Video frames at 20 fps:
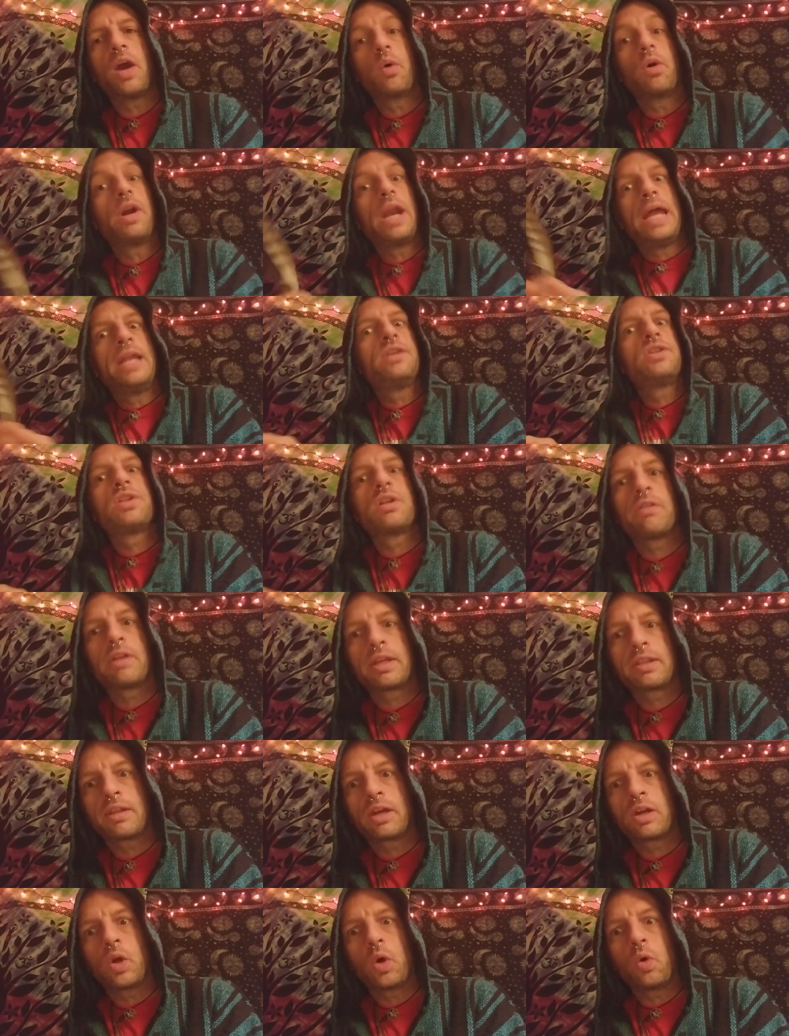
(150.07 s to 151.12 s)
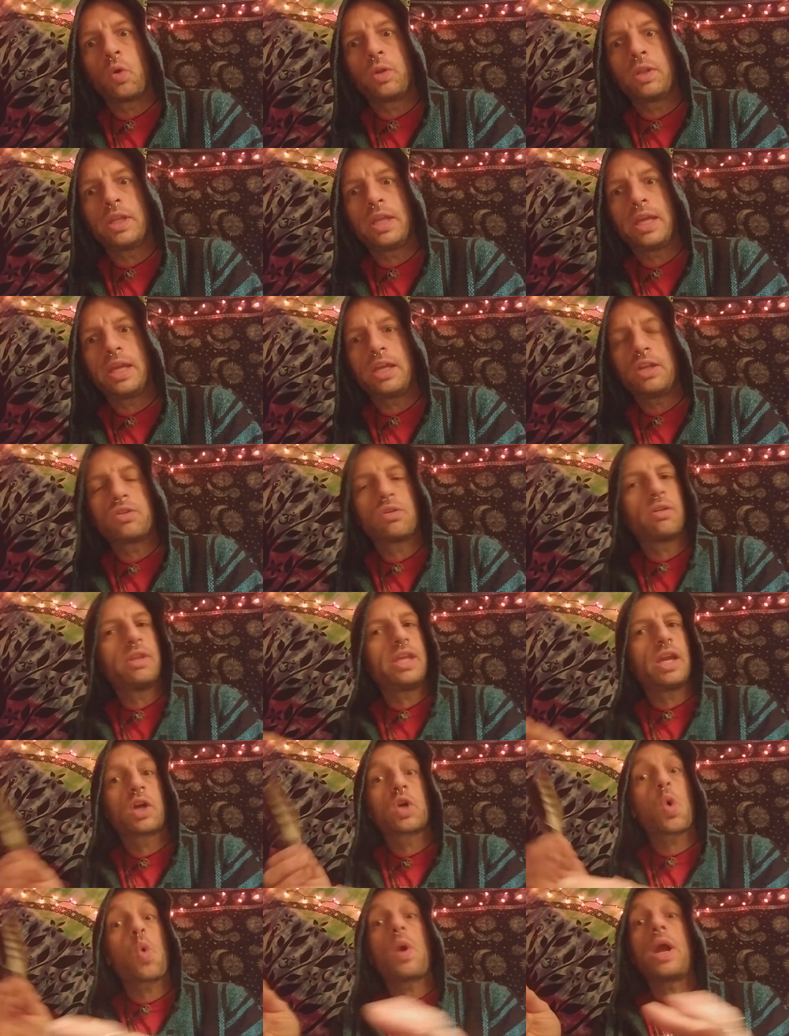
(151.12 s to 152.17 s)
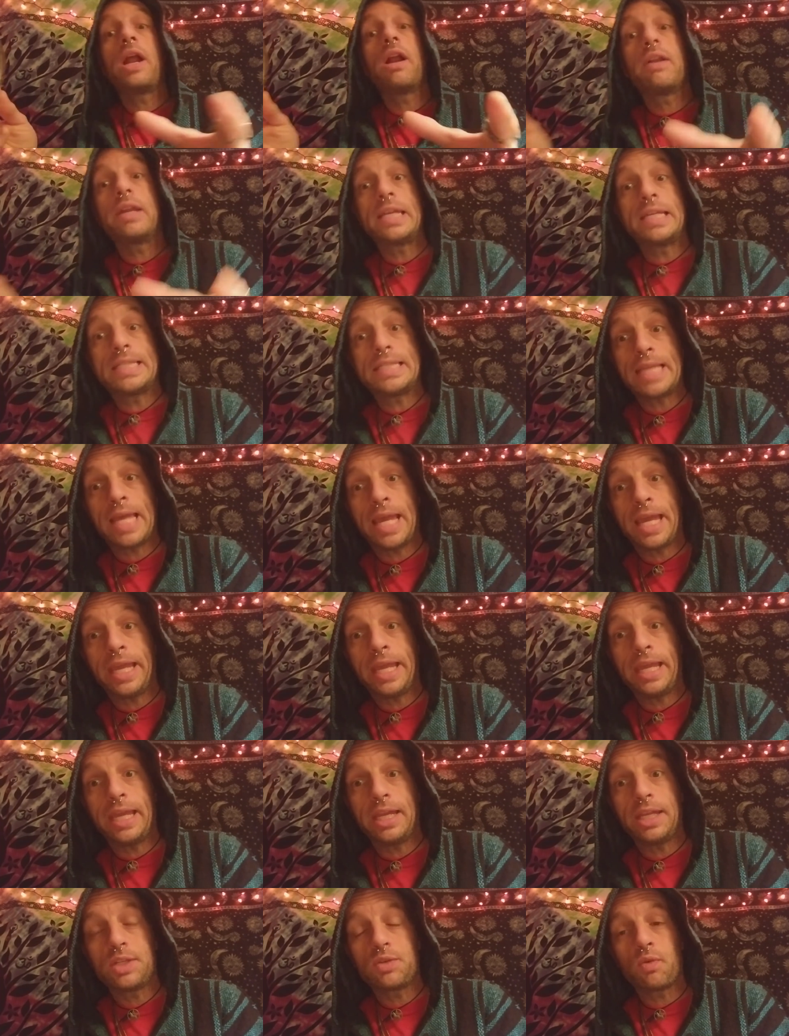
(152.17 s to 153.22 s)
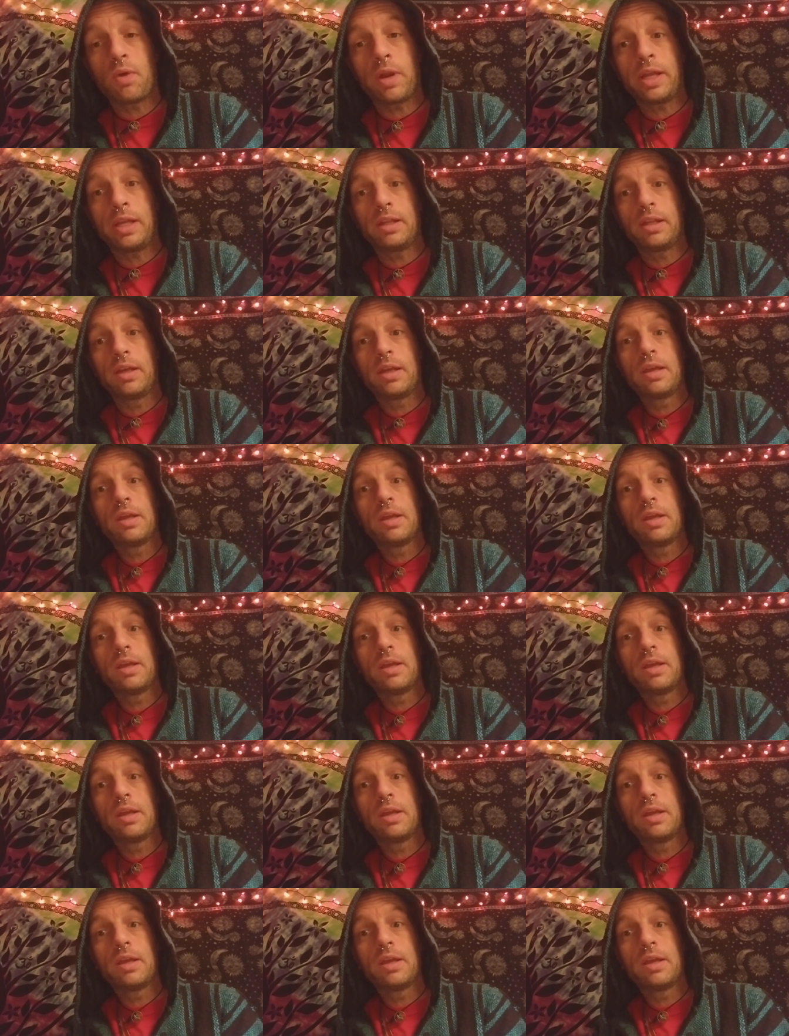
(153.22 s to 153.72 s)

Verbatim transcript: or entering the golden age, or the Aquarius age, right?